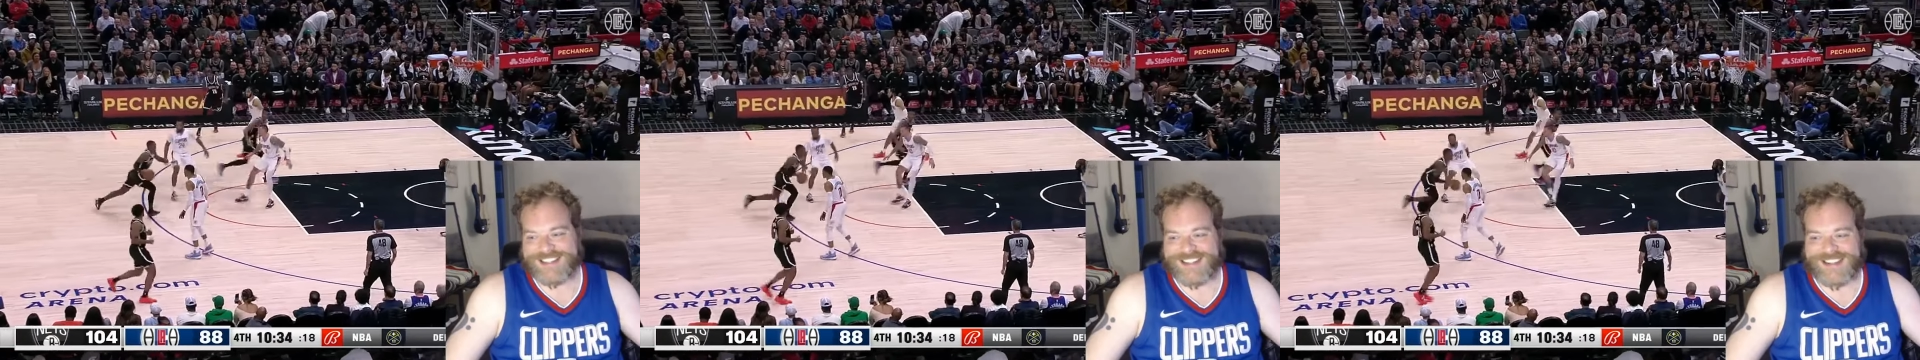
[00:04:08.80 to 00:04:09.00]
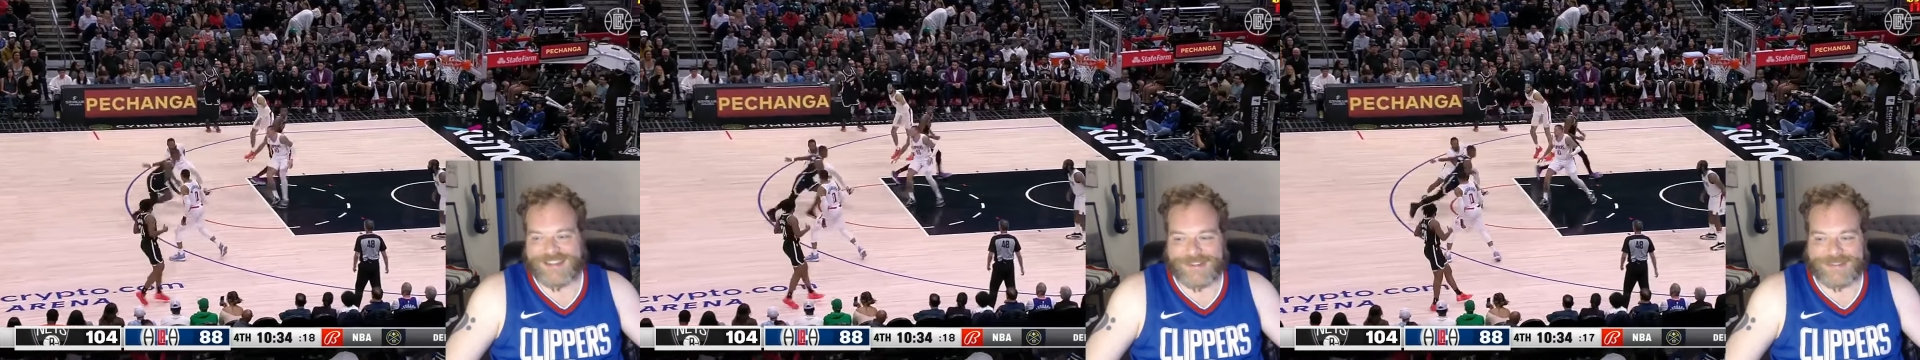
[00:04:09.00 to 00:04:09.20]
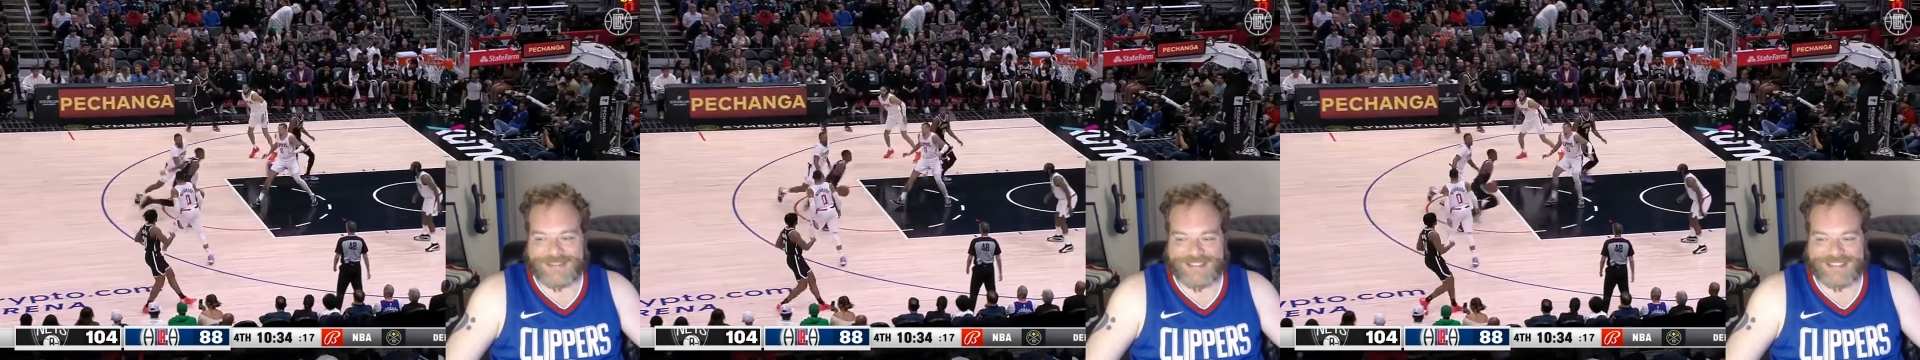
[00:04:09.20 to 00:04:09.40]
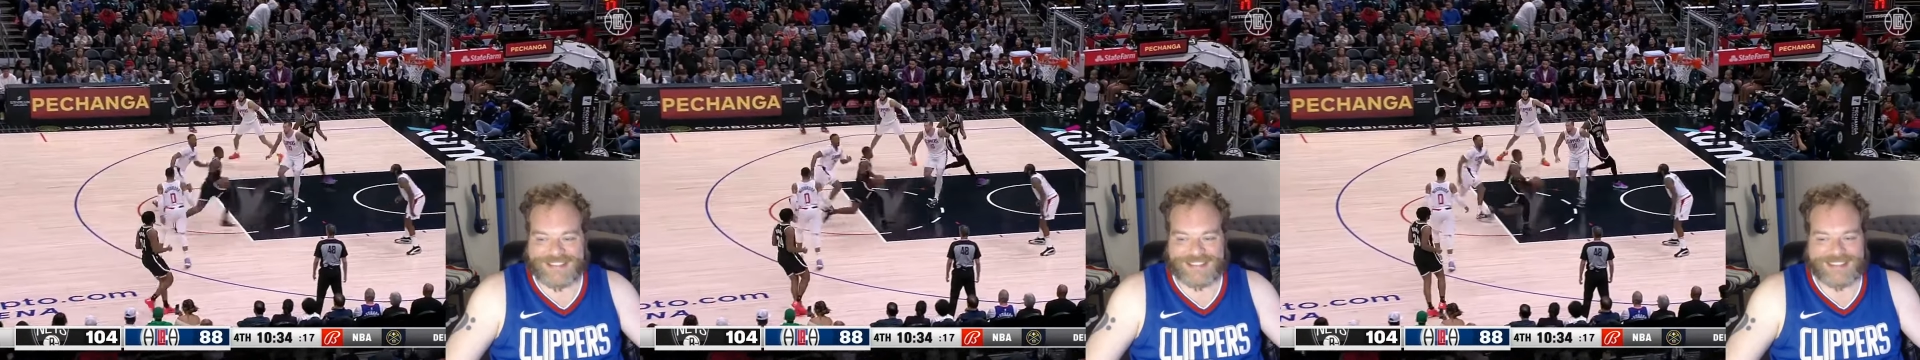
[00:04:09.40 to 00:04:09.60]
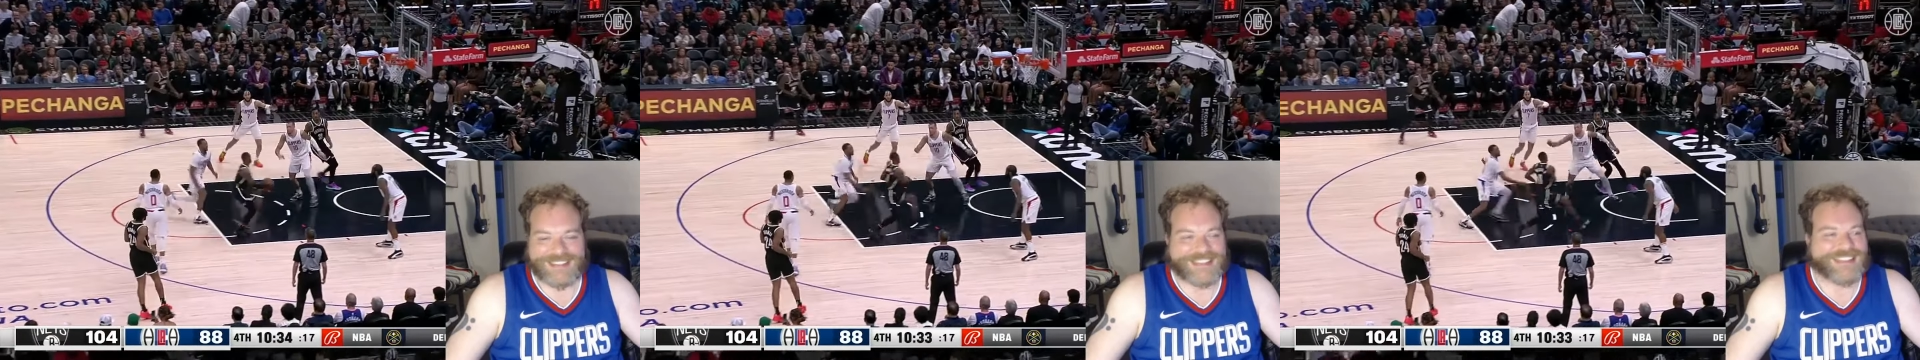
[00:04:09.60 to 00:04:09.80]
so
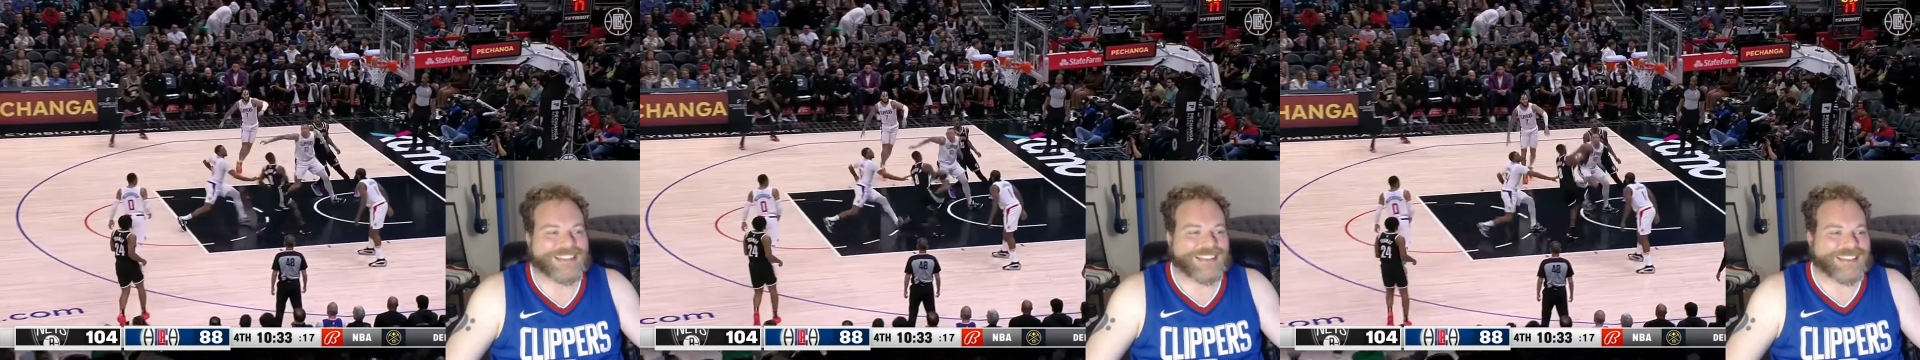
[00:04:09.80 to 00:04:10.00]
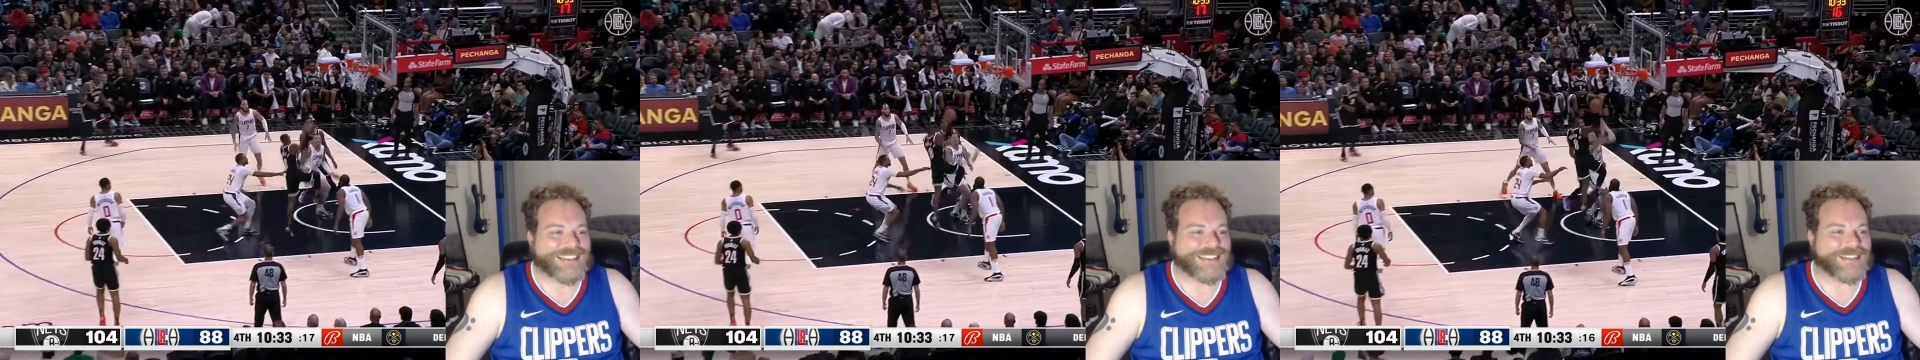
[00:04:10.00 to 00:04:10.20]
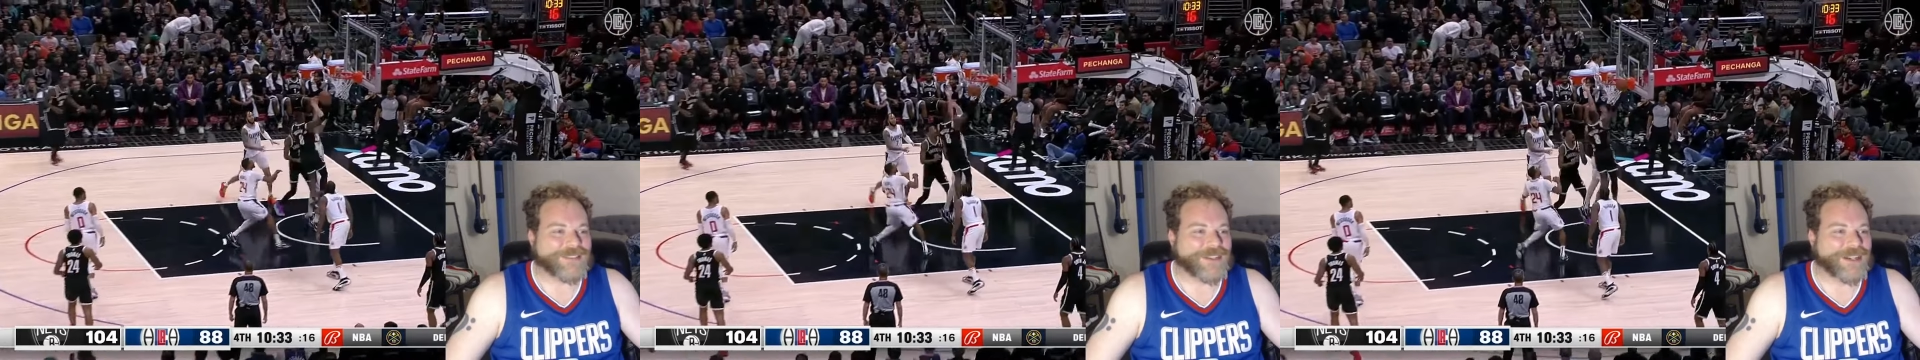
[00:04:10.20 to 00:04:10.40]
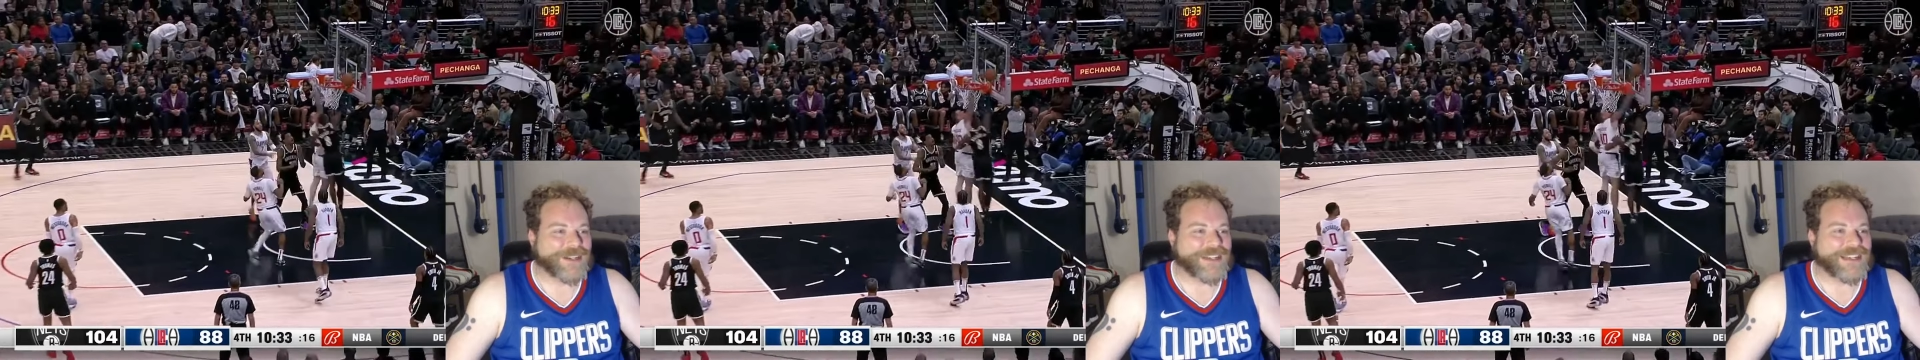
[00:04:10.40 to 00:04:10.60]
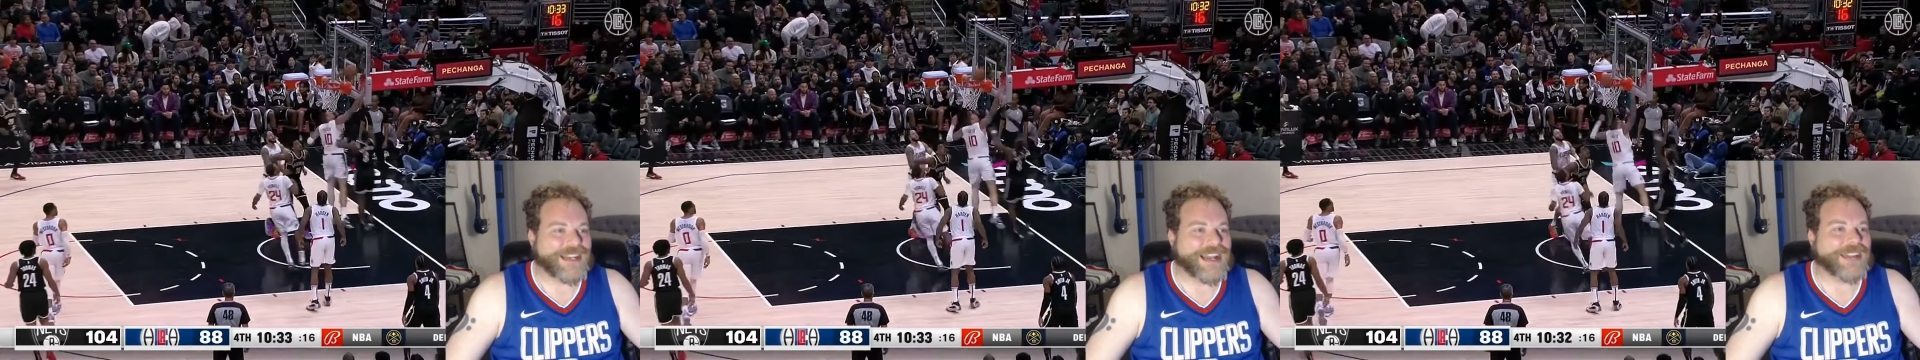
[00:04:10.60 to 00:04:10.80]
definitely
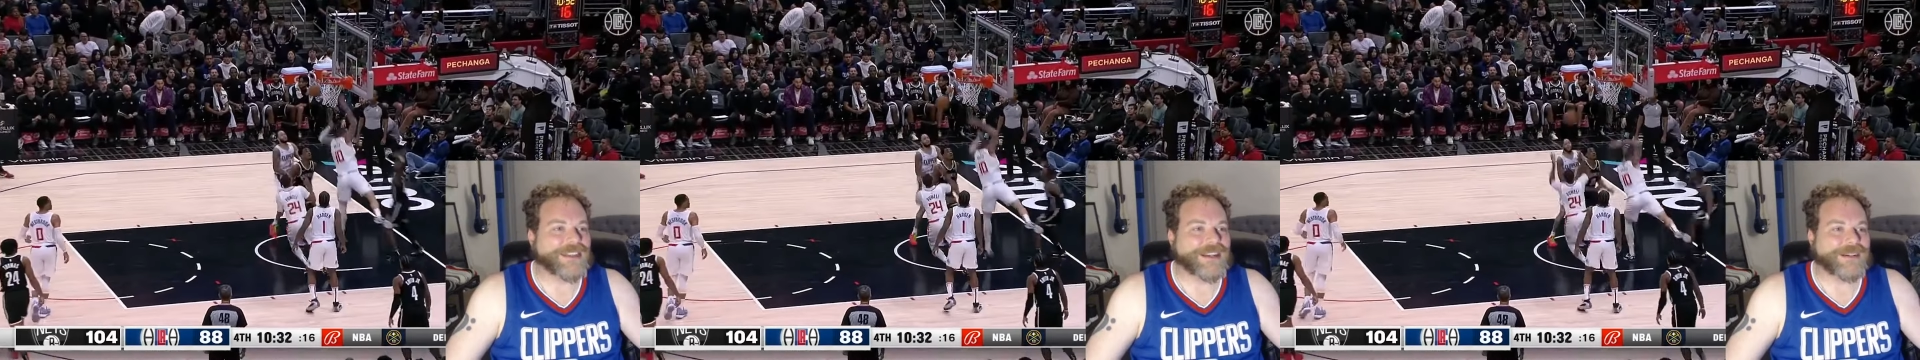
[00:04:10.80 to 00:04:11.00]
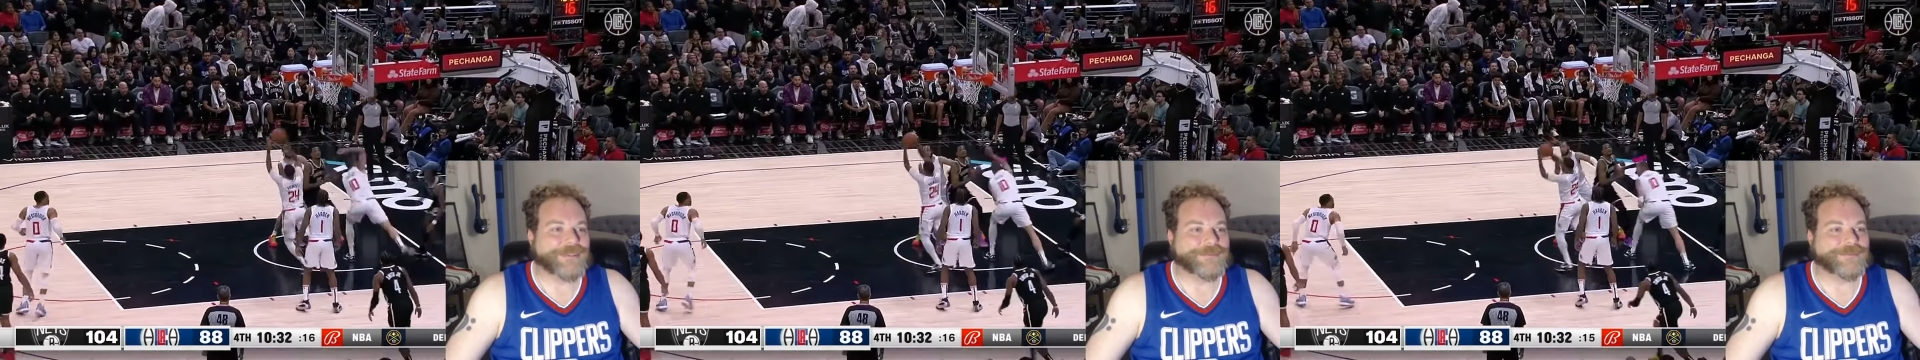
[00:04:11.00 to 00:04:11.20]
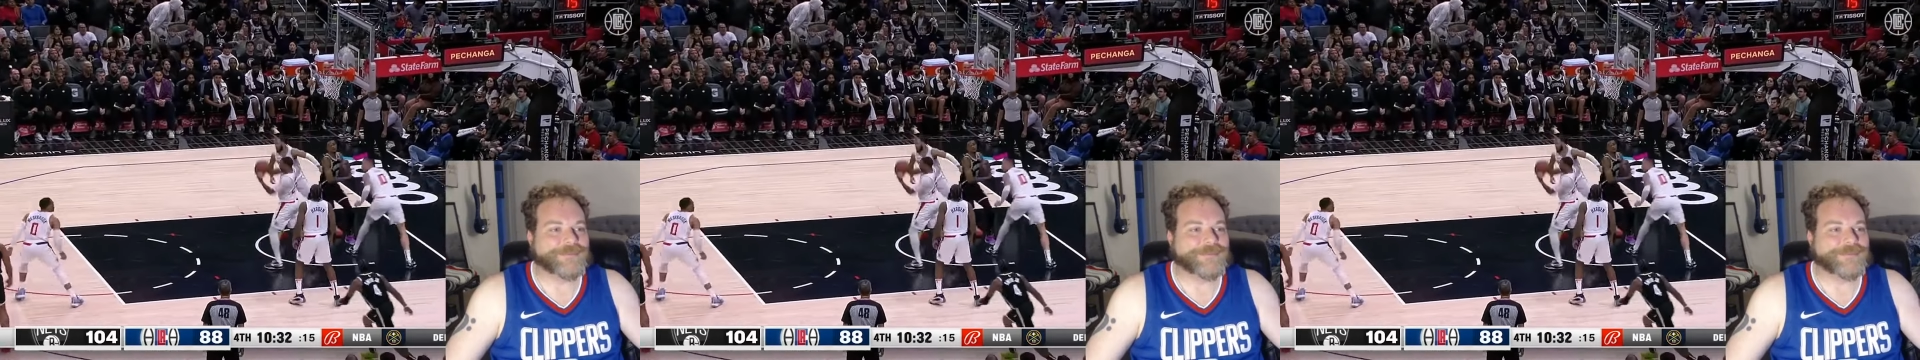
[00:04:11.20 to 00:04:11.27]
good to get out there.